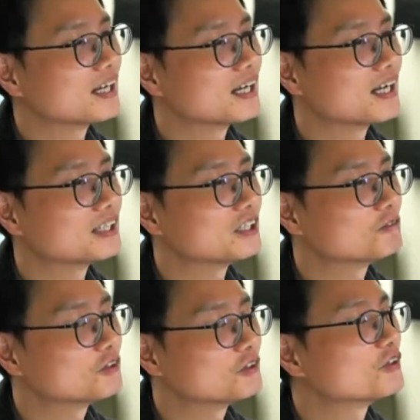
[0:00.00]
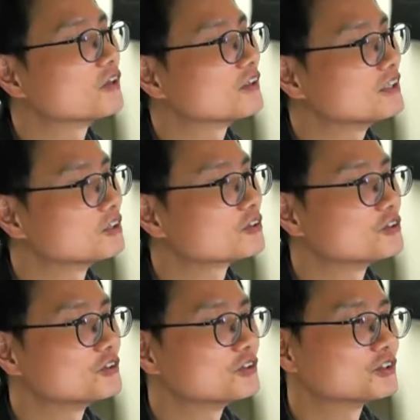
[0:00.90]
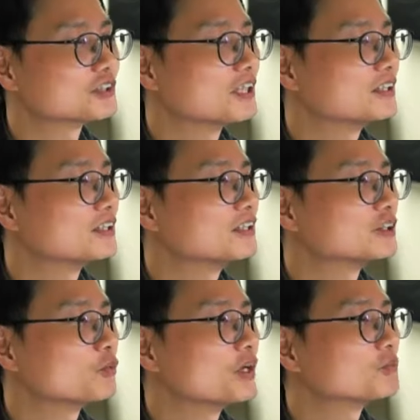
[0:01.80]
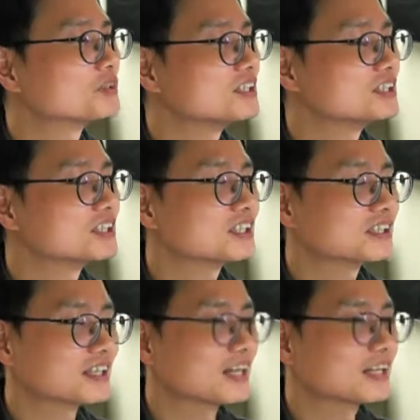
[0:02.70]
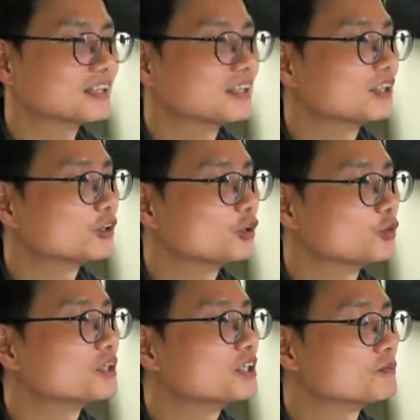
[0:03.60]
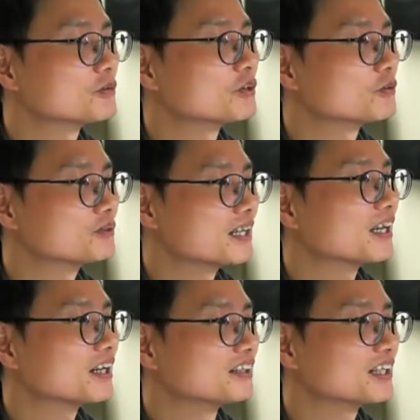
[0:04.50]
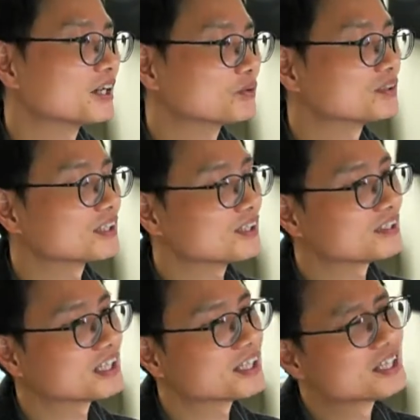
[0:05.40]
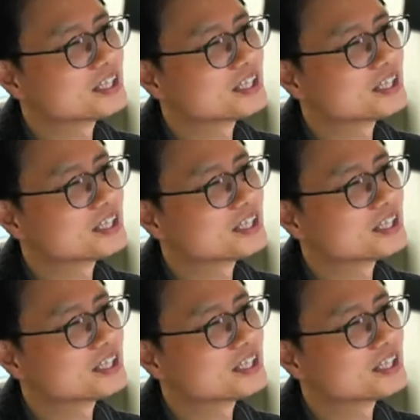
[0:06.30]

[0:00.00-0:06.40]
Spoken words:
And if you introduce this way of teaching, then you will improve that area or that area.